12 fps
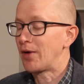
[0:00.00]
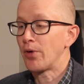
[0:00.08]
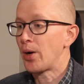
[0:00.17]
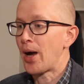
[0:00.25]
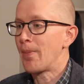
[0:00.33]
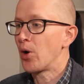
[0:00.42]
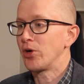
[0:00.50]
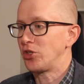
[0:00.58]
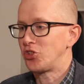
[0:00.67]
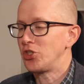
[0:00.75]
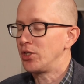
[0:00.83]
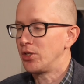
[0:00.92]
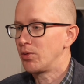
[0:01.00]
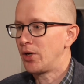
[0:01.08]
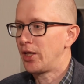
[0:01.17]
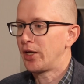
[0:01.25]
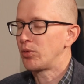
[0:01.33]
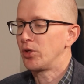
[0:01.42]
I'm already seeing it,
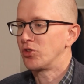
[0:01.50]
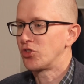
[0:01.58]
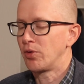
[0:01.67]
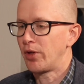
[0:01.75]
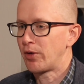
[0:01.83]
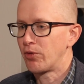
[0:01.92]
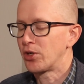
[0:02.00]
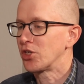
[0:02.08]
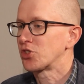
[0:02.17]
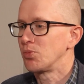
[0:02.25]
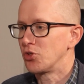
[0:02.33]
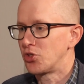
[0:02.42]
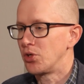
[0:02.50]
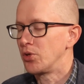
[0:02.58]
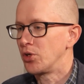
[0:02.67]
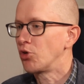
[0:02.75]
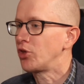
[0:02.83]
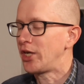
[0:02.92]
right? Like for customers that are
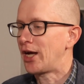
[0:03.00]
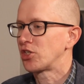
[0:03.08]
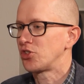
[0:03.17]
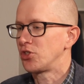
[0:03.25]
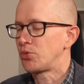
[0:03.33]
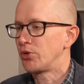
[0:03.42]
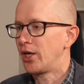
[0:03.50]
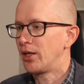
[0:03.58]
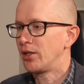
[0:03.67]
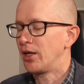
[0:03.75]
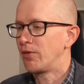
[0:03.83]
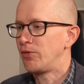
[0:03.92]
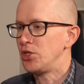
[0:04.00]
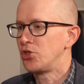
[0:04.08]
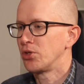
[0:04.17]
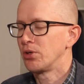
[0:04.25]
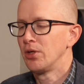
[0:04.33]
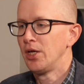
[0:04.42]
in early access for that
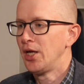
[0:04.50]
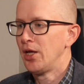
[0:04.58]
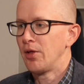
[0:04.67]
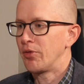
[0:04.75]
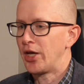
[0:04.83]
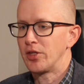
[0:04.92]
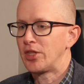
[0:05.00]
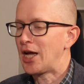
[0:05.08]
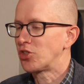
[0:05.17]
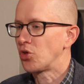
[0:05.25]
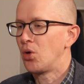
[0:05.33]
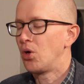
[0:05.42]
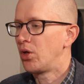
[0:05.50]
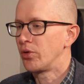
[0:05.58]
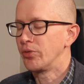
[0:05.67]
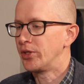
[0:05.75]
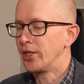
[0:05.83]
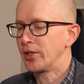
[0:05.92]
feature, like that's
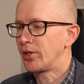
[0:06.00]
all